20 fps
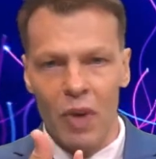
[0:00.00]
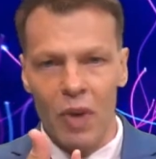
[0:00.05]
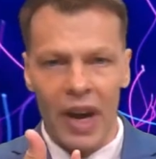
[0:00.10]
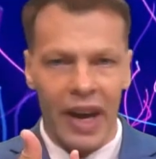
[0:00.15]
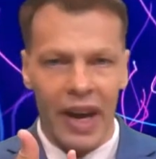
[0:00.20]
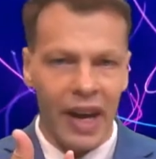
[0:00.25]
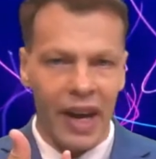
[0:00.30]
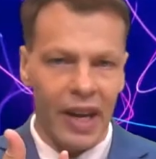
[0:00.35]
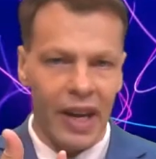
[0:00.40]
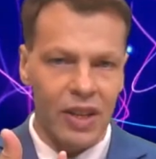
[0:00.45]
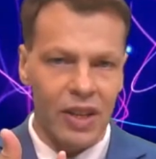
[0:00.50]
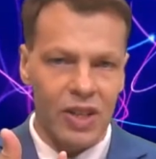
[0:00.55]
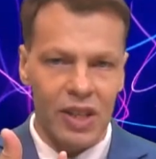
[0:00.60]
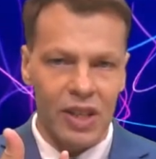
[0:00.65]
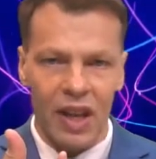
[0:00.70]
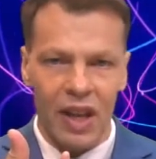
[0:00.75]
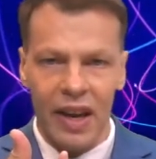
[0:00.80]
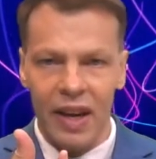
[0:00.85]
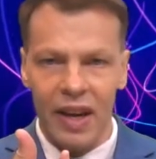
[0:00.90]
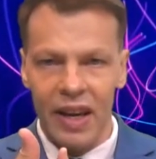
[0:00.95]
head
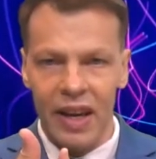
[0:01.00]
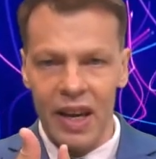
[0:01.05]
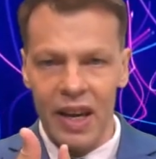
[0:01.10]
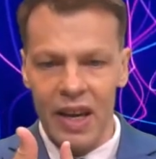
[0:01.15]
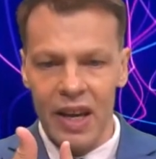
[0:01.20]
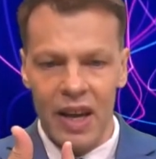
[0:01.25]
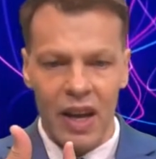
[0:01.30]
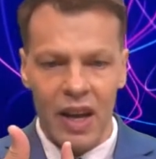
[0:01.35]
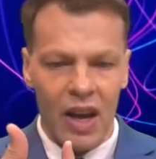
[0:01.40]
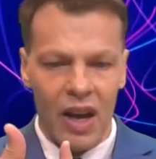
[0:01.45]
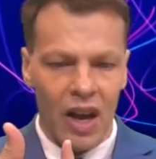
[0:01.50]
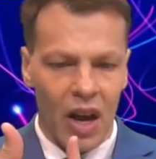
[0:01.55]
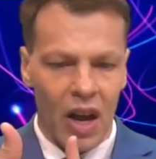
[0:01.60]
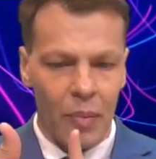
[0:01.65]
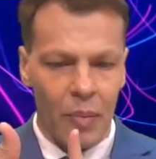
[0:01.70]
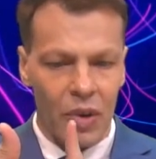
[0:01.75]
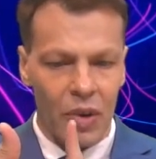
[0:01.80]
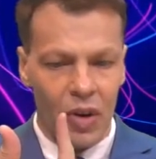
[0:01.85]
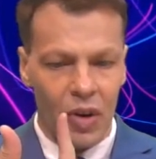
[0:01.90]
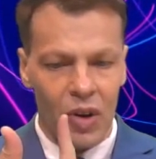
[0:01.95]
slightly, I'm
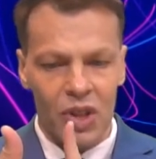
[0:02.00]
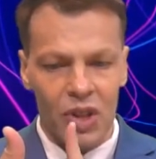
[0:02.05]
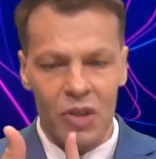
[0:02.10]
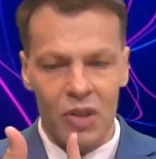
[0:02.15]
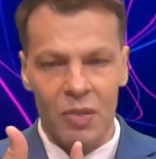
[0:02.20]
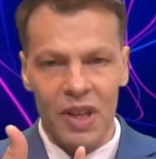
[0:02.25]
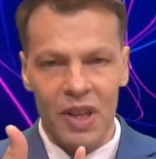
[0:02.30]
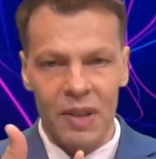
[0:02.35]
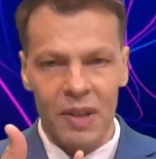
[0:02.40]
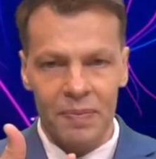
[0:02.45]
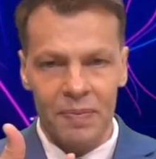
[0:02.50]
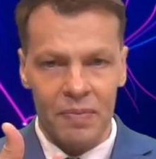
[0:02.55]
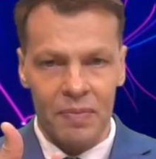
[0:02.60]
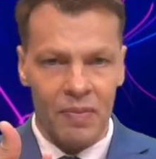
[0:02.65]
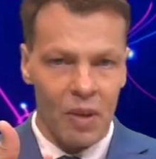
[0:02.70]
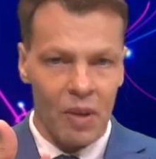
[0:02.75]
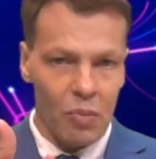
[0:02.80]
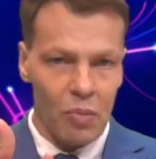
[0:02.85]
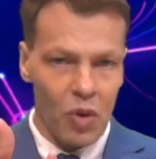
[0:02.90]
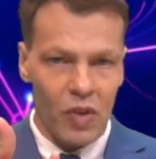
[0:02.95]
going to be
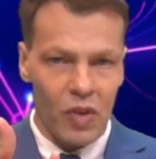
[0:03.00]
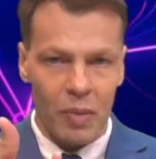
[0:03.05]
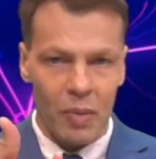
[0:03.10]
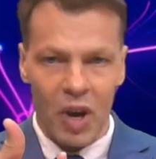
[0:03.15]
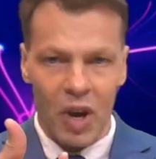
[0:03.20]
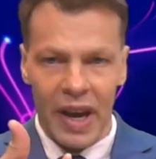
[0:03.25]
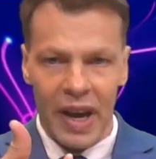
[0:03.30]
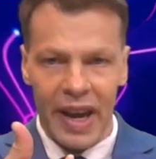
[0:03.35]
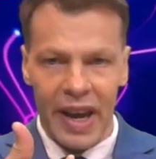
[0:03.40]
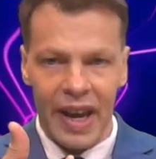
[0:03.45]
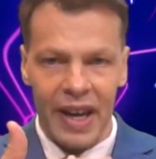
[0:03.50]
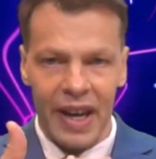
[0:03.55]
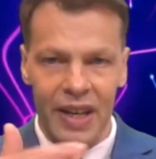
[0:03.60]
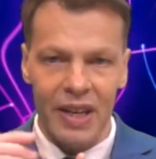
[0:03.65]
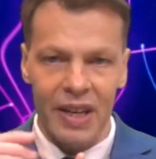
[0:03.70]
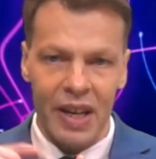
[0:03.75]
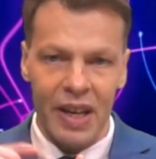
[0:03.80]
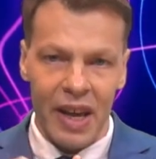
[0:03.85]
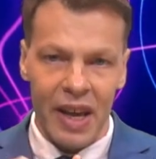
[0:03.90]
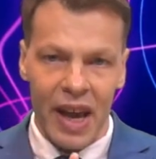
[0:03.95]
moving my head
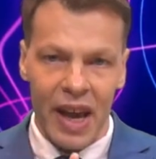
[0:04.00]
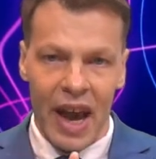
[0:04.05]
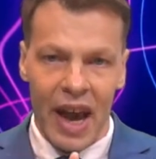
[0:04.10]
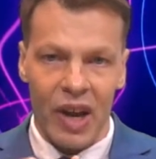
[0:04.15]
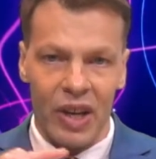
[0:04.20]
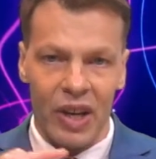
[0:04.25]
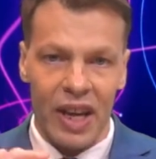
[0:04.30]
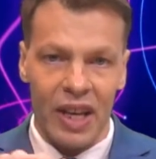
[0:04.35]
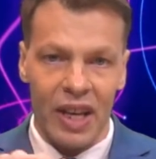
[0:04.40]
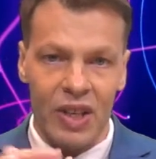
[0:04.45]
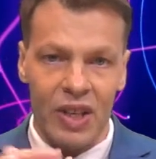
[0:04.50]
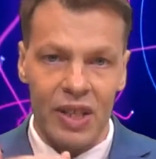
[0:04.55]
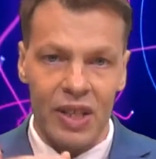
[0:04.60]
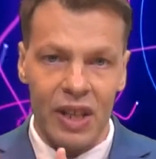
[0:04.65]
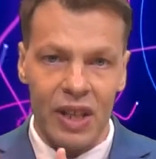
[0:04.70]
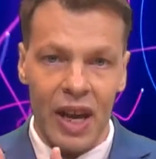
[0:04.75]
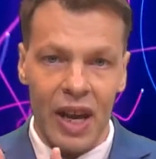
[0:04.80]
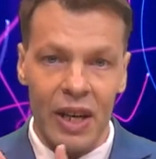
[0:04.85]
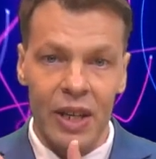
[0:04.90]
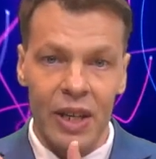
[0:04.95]
and getting
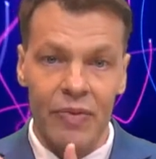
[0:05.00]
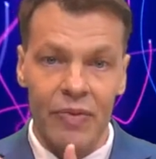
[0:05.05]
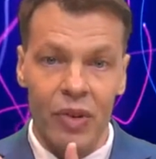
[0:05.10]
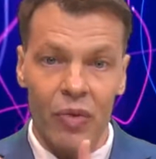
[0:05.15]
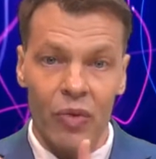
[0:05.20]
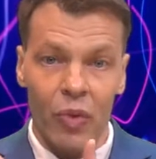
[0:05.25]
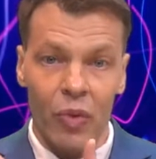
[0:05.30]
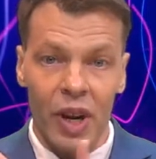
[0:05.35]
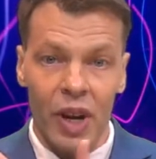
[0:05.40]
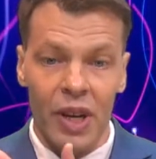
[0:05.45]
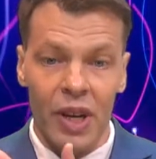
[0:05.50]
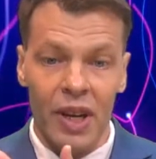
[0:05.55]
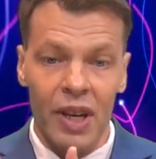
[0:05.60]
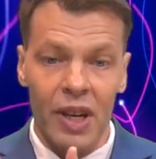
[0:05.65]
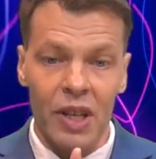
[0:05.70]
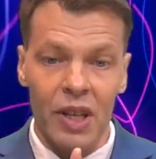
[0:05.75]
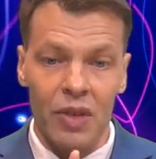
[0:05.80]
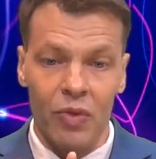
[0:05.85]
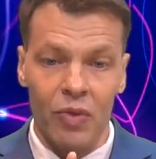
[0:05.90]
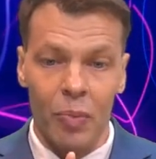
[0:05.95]
slightly different
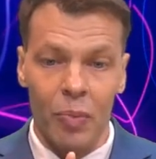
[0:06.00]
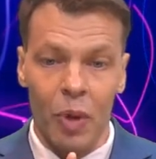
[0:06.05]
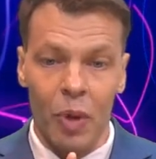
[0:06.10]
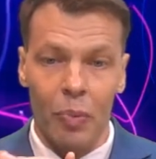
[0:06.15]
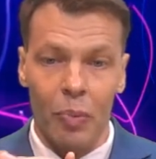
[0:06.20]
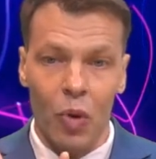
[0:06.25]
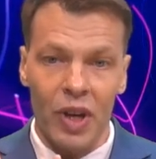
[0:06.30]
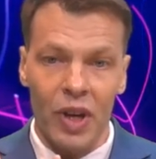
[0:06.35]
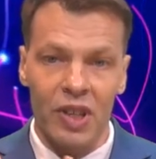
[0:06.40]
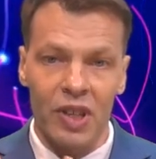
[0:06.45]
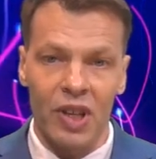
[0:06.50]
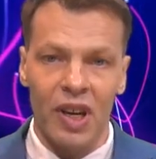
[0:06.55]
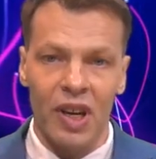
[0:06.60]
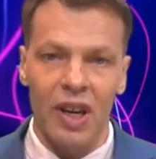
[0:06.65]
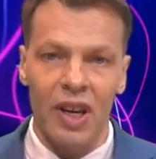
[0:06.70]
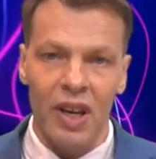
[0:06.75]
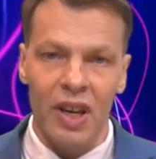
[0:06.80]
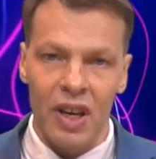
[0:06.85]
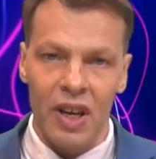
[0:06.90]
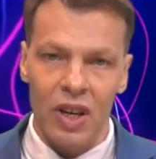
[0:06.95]
readings from the pointer
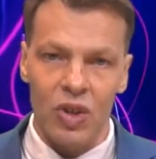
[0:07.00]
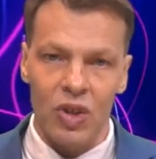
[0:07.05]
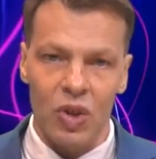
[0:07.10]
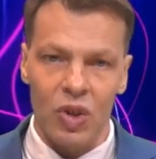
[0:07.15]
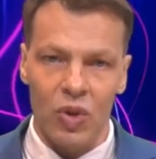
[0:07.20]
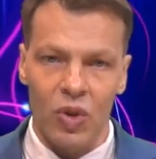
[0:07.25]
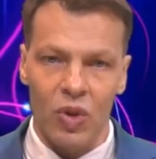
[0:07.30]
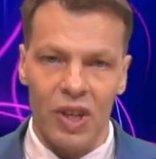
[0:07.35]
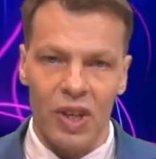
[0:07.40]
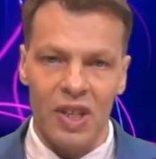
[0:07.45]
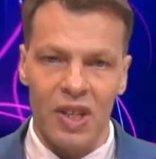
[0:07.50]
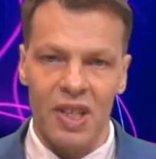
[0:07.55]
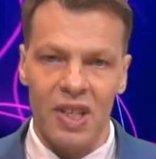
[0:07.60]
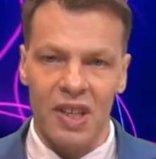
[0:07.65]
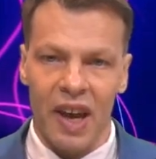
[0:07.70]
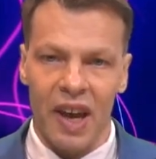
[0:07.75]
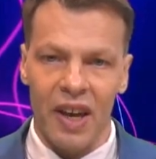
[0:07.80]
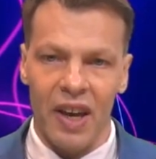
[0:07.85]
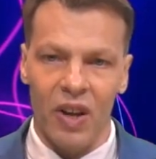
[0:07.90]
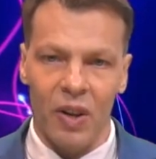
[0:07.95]
to the
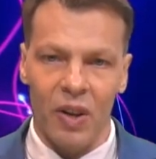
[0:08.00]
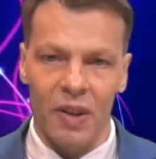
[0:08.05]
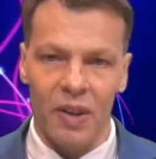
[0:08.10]
scale.